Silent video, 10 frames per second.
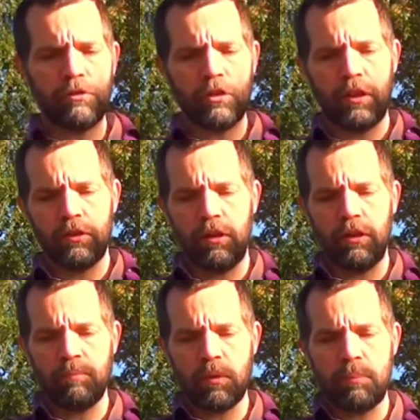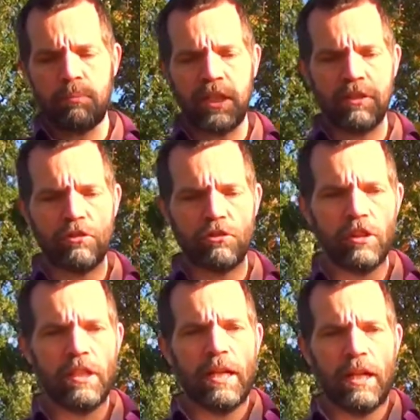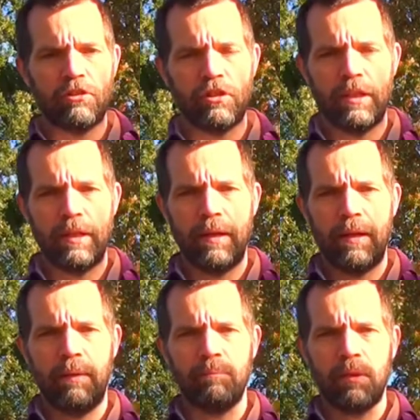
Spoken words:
started a practice as a